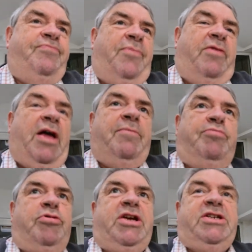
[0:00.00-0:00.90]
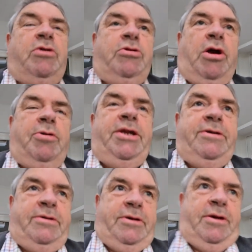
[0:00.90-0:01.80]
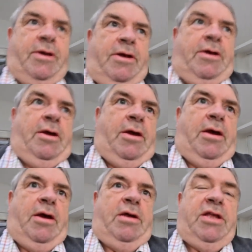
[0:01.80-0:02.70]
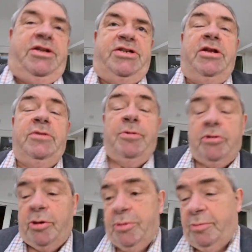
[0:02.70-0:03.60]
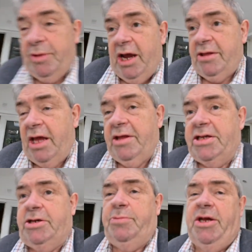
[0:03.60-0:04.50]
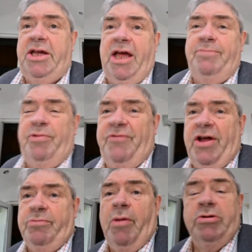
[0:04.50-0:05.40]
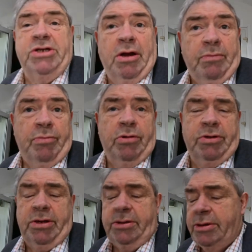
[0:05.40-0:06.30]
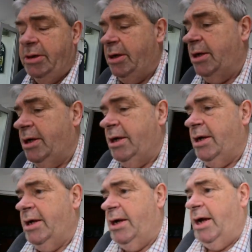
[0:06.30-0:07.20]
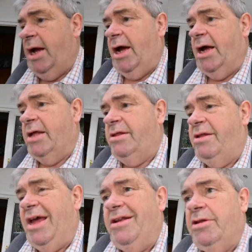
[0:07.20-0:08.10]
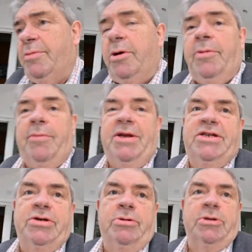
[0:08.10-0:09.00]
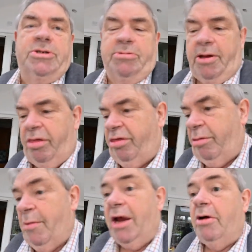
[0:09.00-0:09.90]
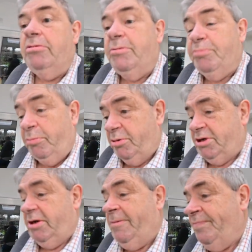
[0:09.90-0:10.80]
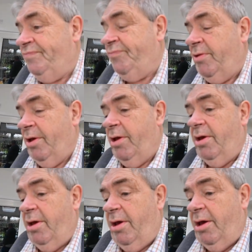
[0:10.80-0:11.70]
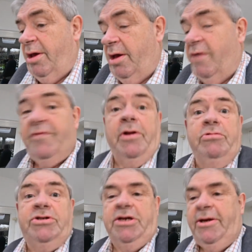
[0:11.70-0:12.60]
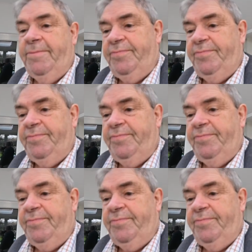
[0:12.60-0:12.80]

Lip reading: That book is ongoing. Then there's another book coming up behind that. That's going to be a camper van motorhome book. And then at the moment I'm in talks with my old publisher, Veloci.